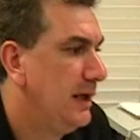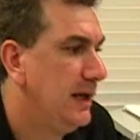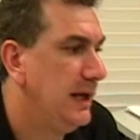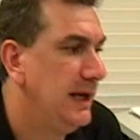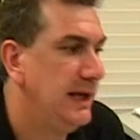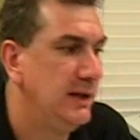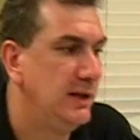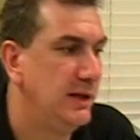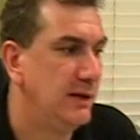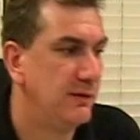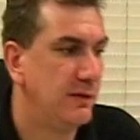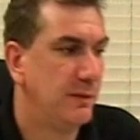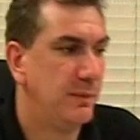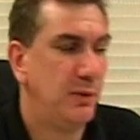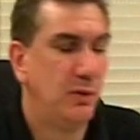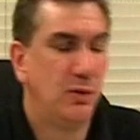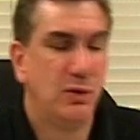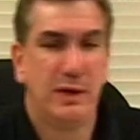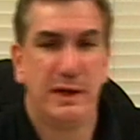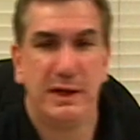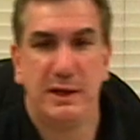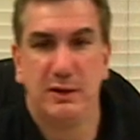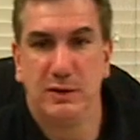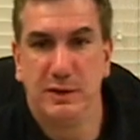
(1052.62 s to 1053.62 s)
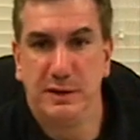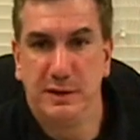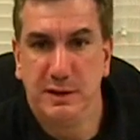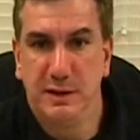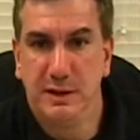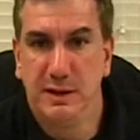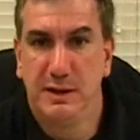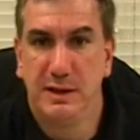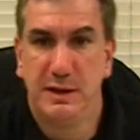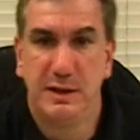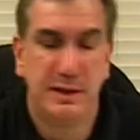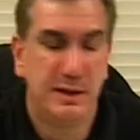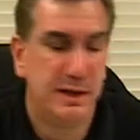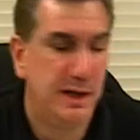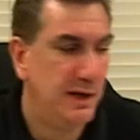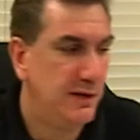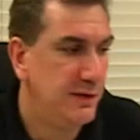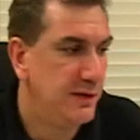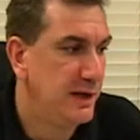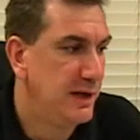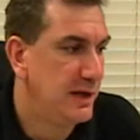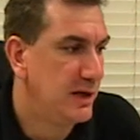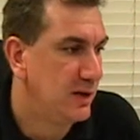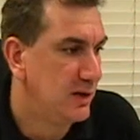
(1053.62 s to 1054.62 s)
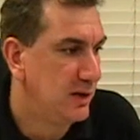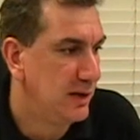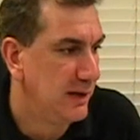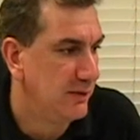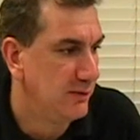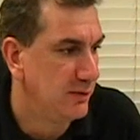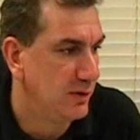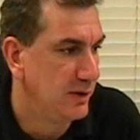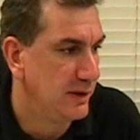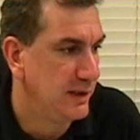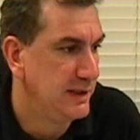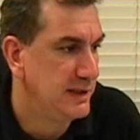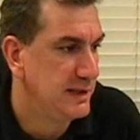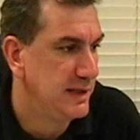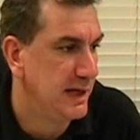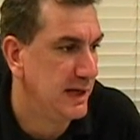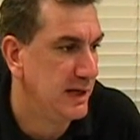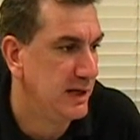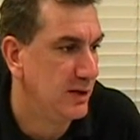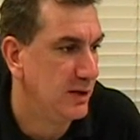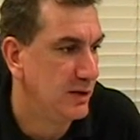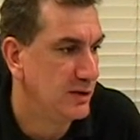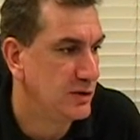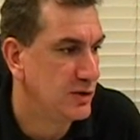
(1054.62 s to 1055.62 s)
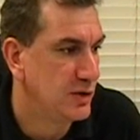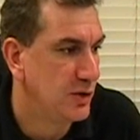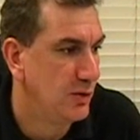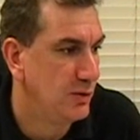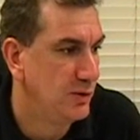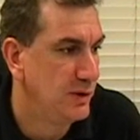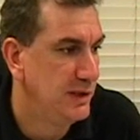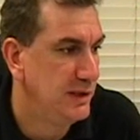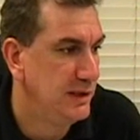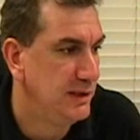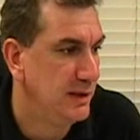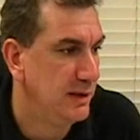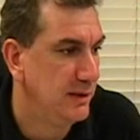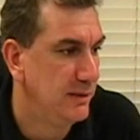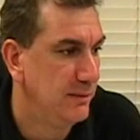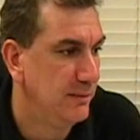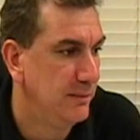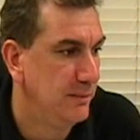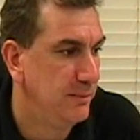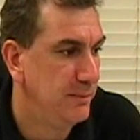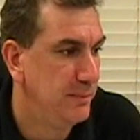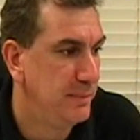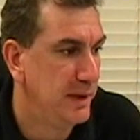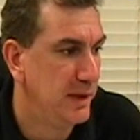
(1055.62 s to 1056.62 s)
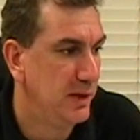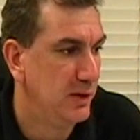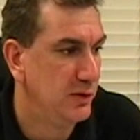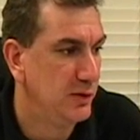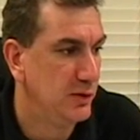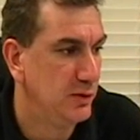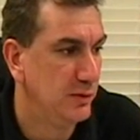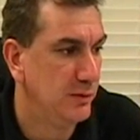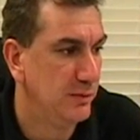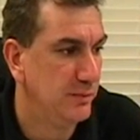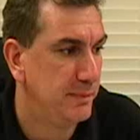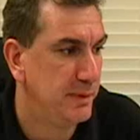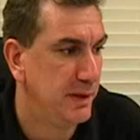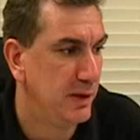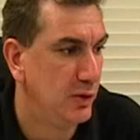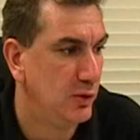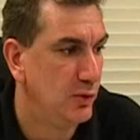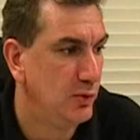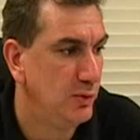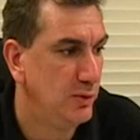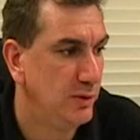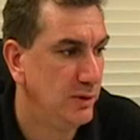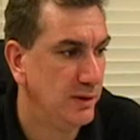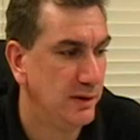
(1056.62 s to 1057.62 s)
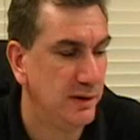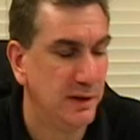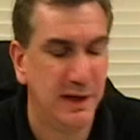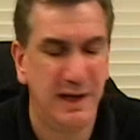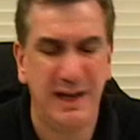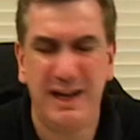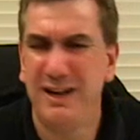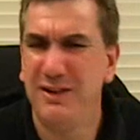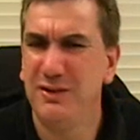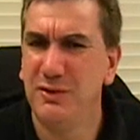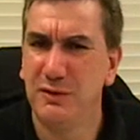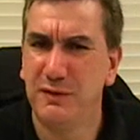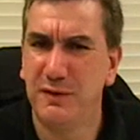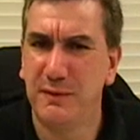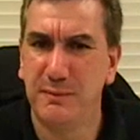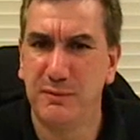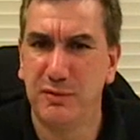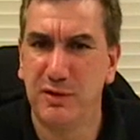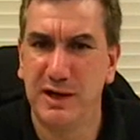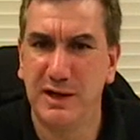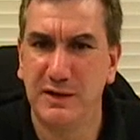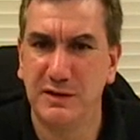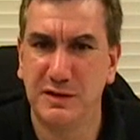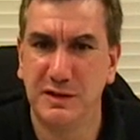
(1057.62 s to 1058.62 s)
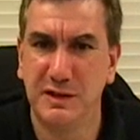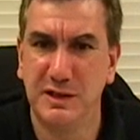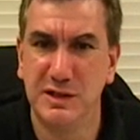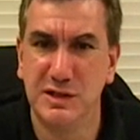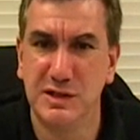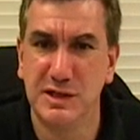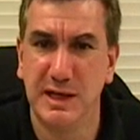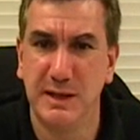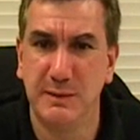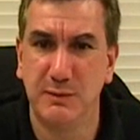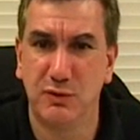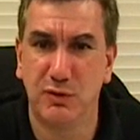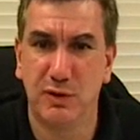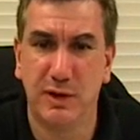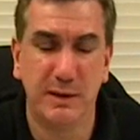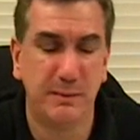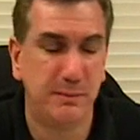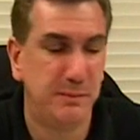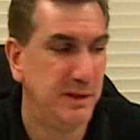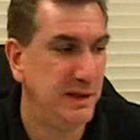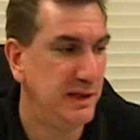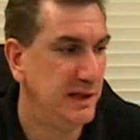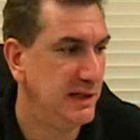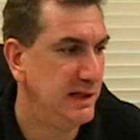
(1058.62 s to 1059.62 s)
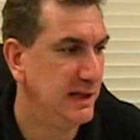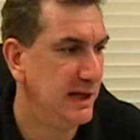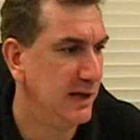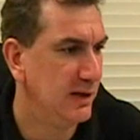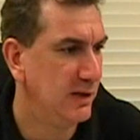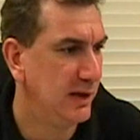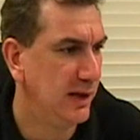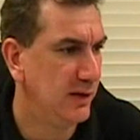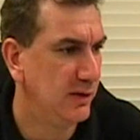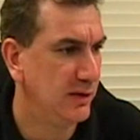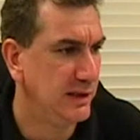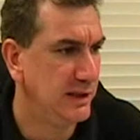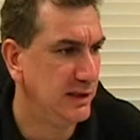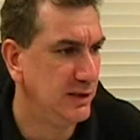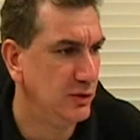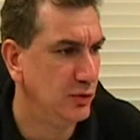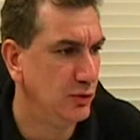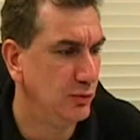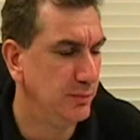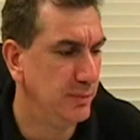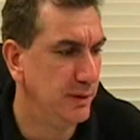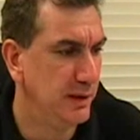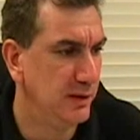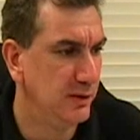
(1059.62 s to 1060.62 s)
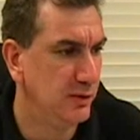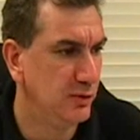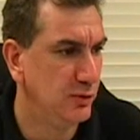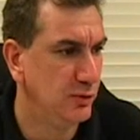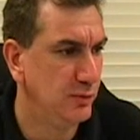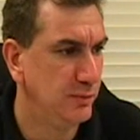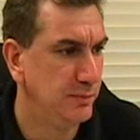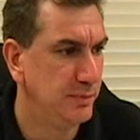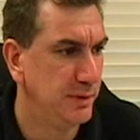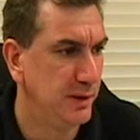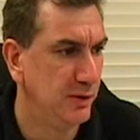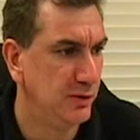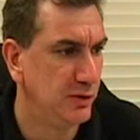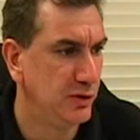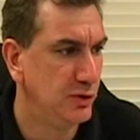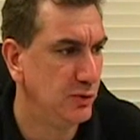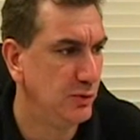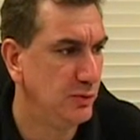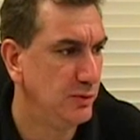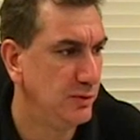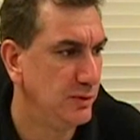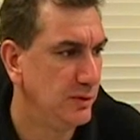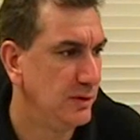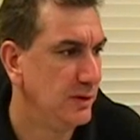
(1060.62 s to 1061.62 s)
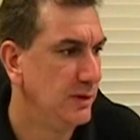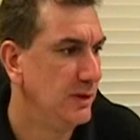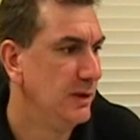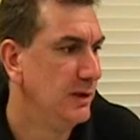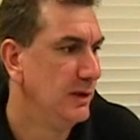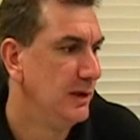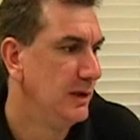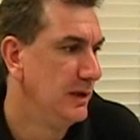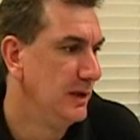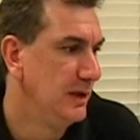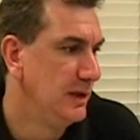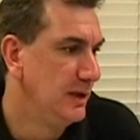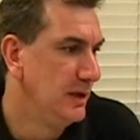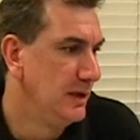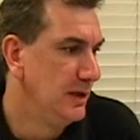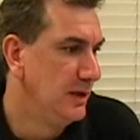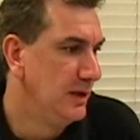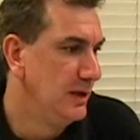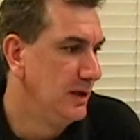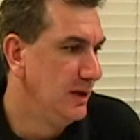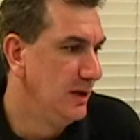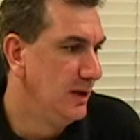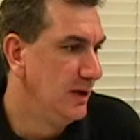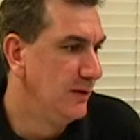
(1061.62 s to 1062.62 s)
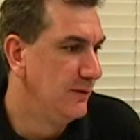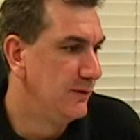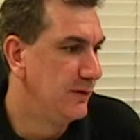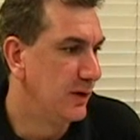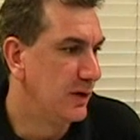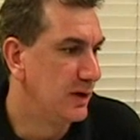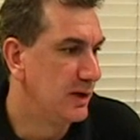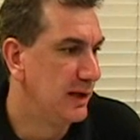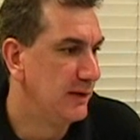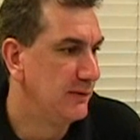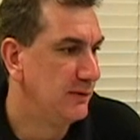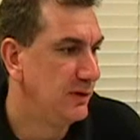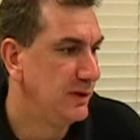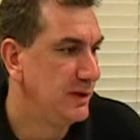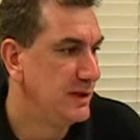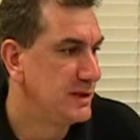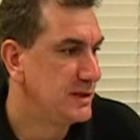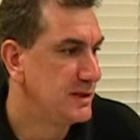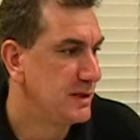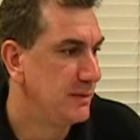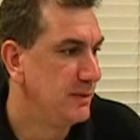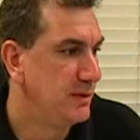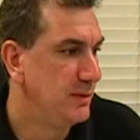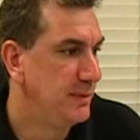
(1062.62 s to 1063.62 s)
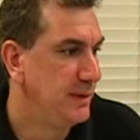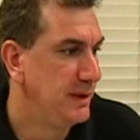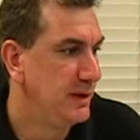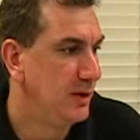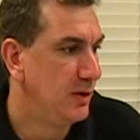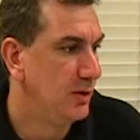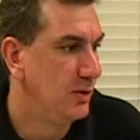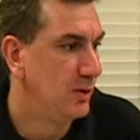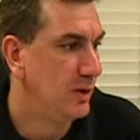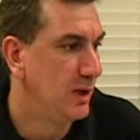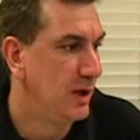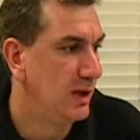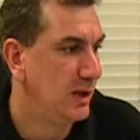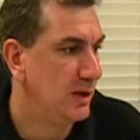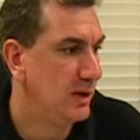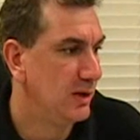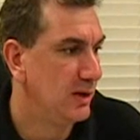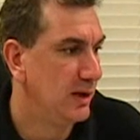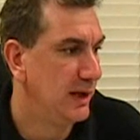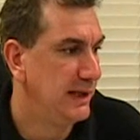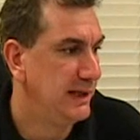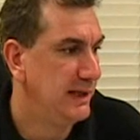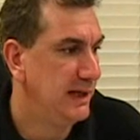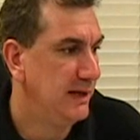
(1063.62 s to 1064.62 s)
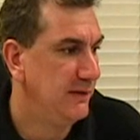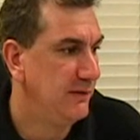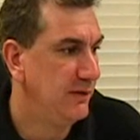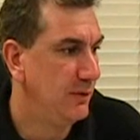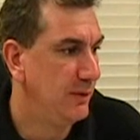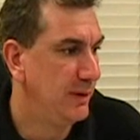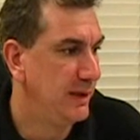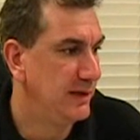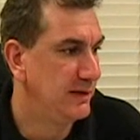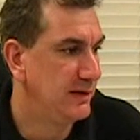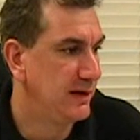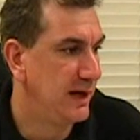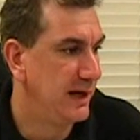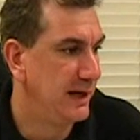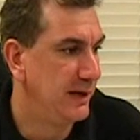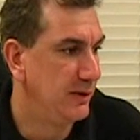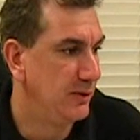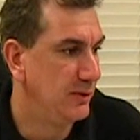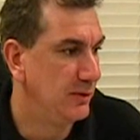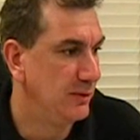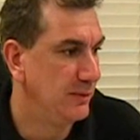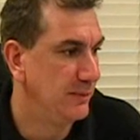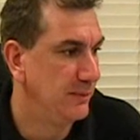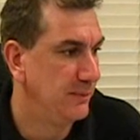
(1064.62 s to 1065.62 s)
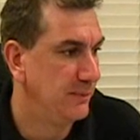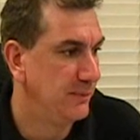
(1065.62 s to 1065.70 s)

In Liverpool, England, Nathan Cleverly taking on Tony Bellew. I don't know if I'm pronouncing these names right. Belleu. Bellew. For Cleverly's WBO light heavyweight title.